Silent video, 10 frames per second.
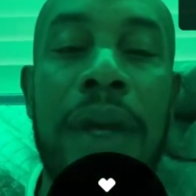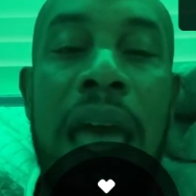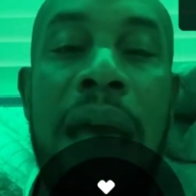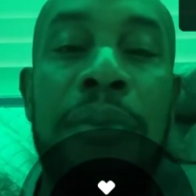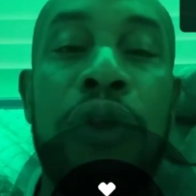
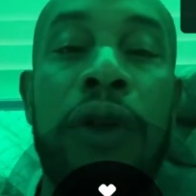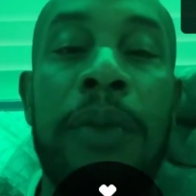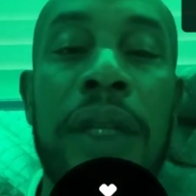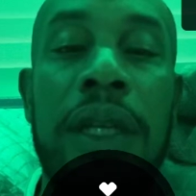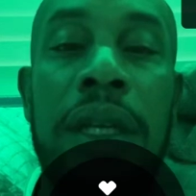
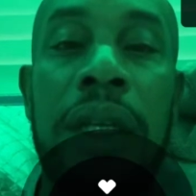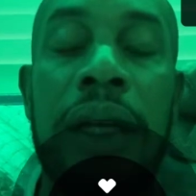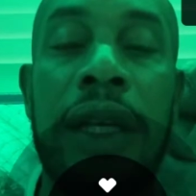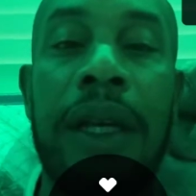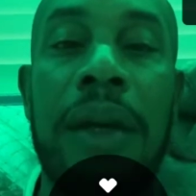abnormally,
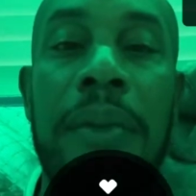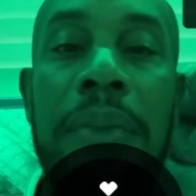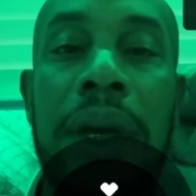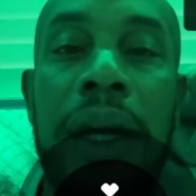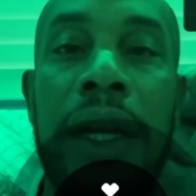
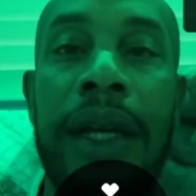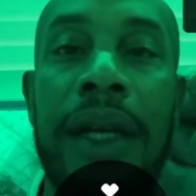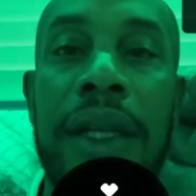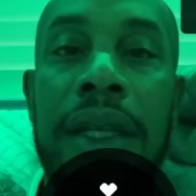but